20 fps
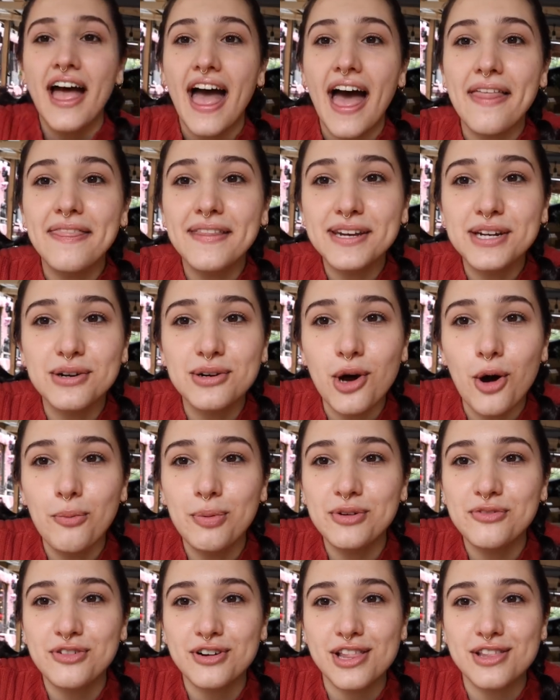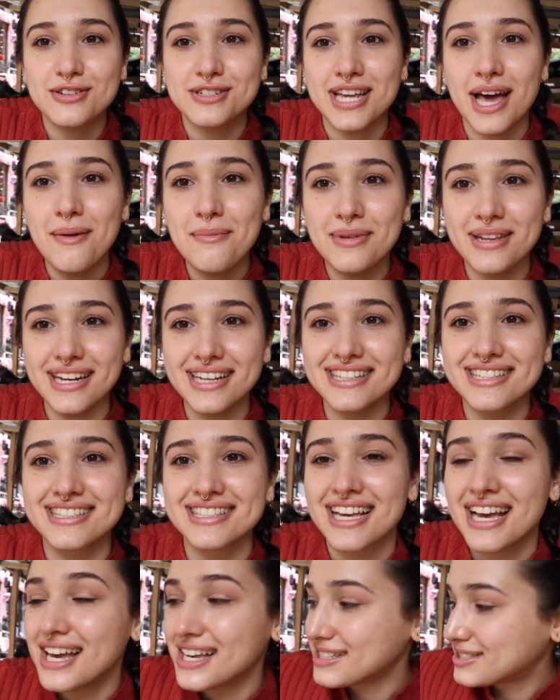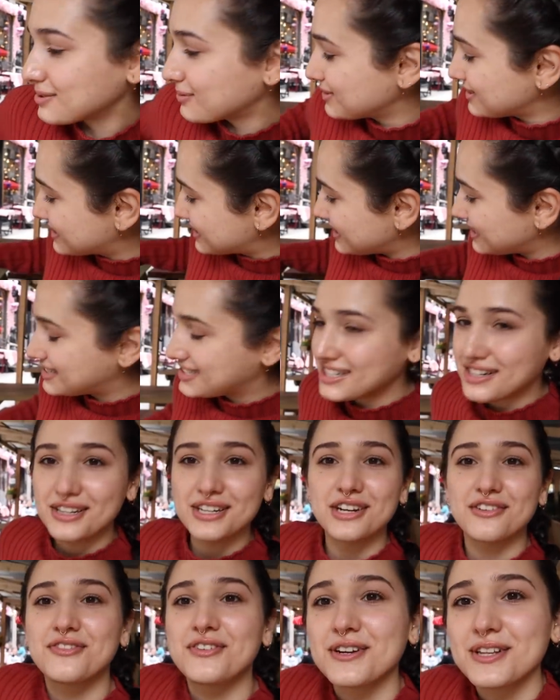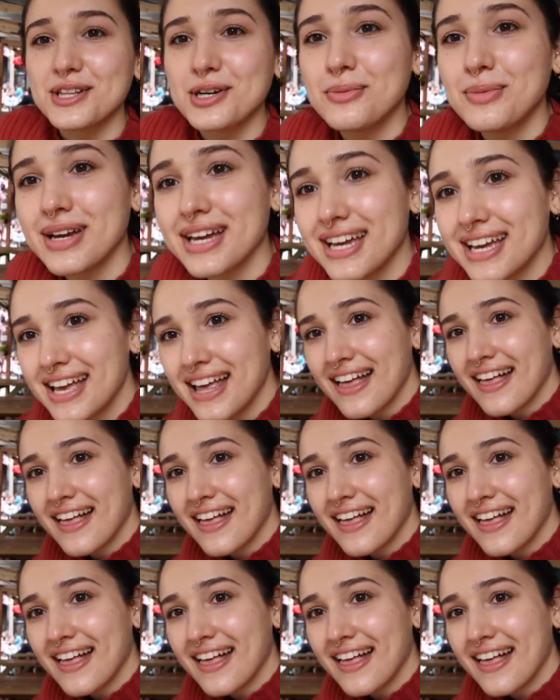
And they don't open for another 10 minutes. So we're just gonna chill here for a little bit.